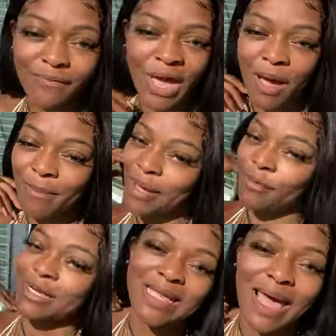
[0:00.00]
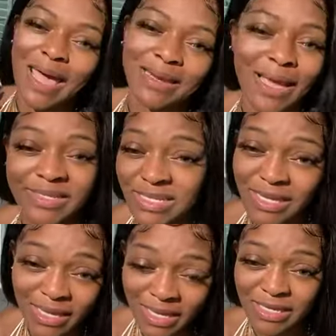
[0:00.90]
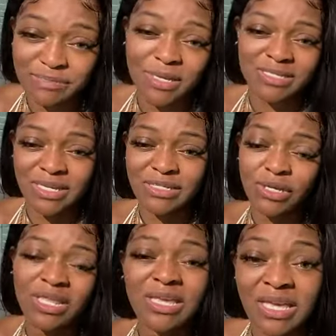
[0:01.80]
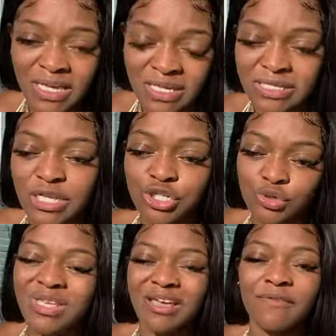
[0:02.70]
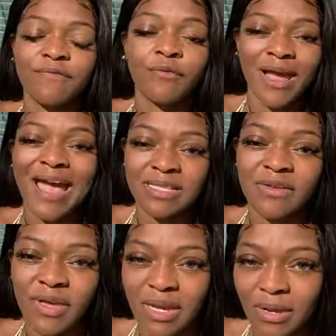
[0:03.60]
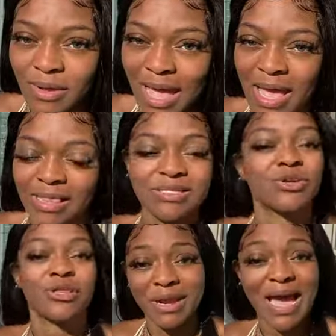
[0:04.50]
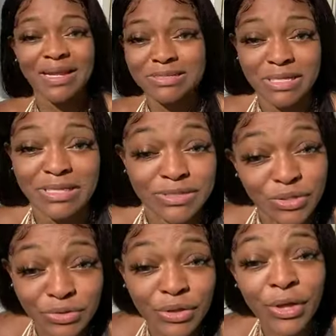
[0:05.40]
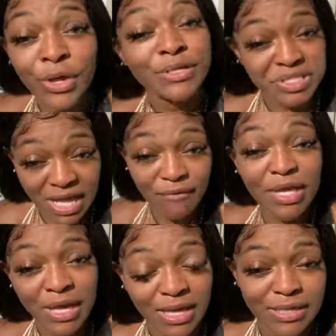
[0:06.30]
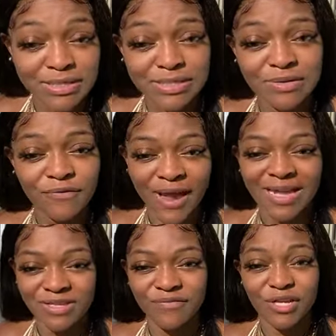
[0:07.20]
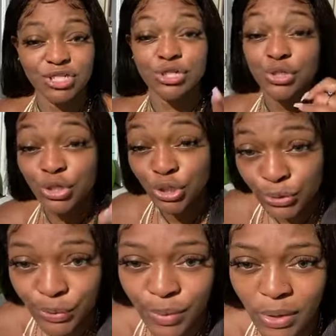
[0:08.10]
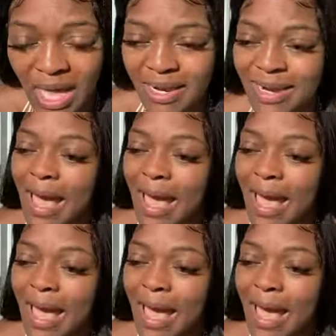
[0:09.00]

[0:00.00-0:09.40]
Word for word: of y'all might want to tag 19 keys, because these are the keys that you get for activating, okay? These are the 7 keys for activation, okay?